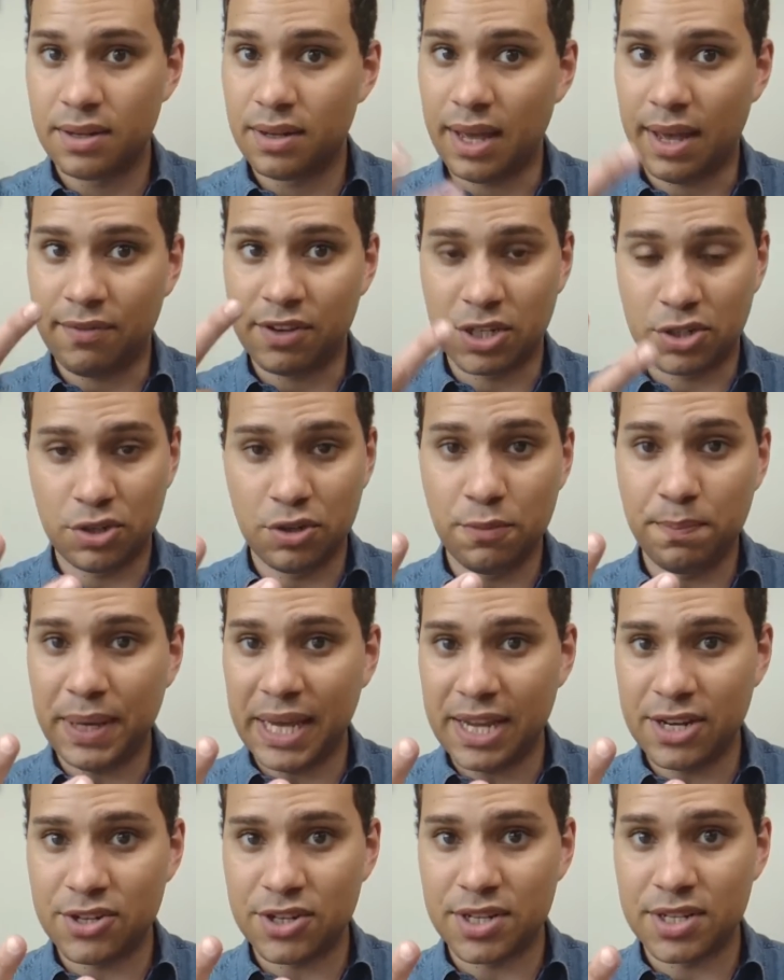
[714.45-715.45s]
having two
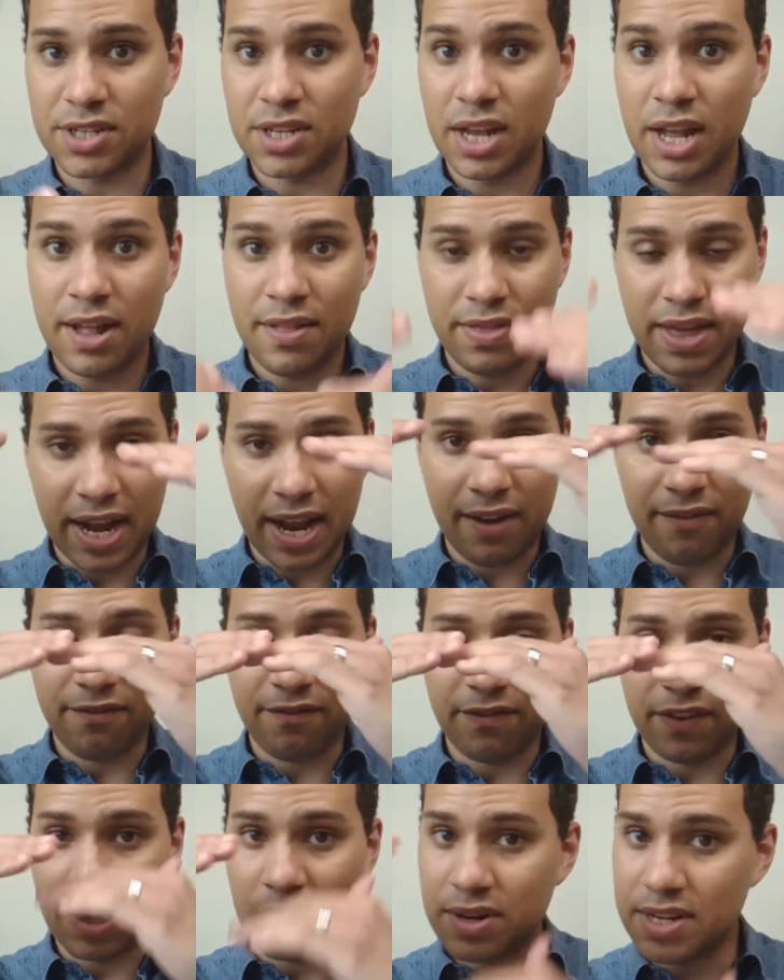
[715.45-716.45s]
pages that have
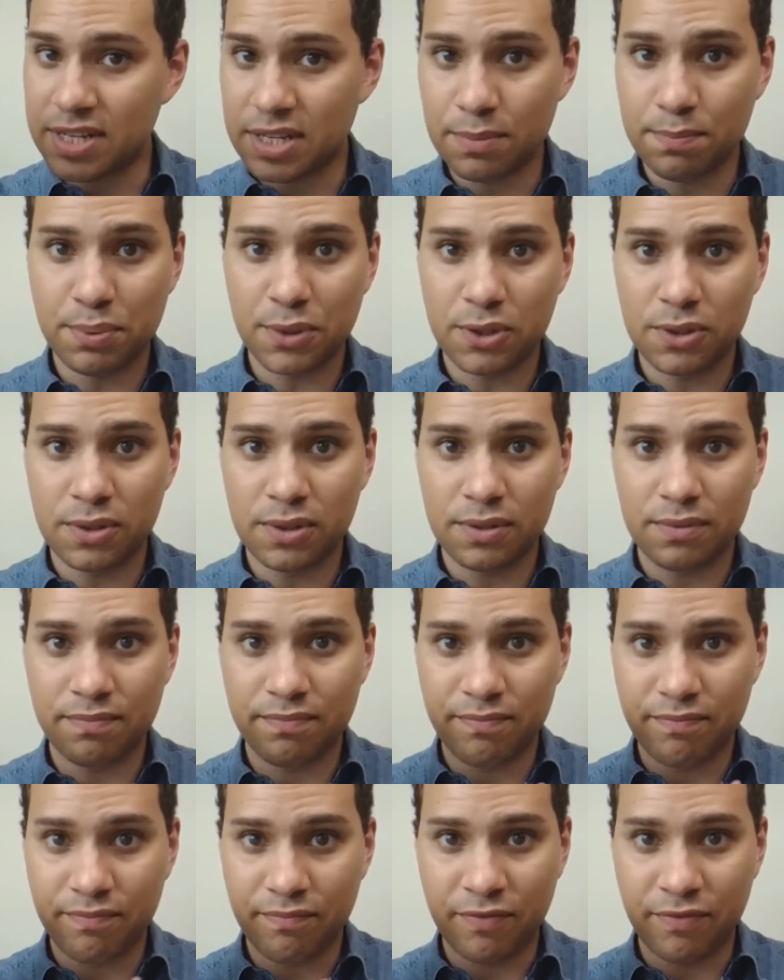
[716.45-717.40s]
very simple